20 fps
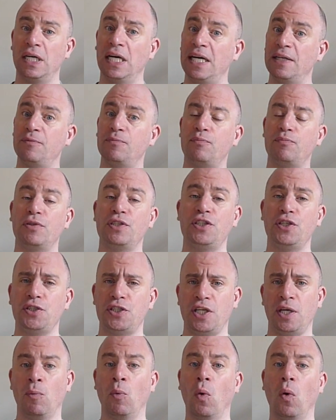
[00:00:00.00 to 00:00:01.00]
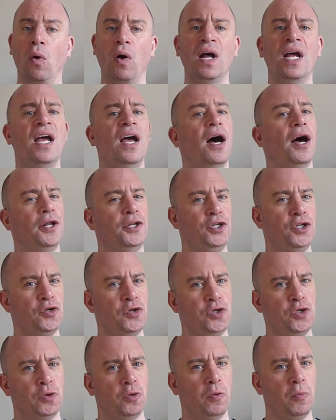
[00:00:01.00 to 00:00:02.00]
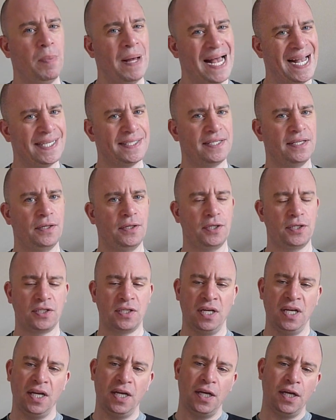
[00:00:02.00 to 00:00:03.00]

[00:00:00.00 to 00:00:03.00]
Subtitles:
and producing more unusual patterns,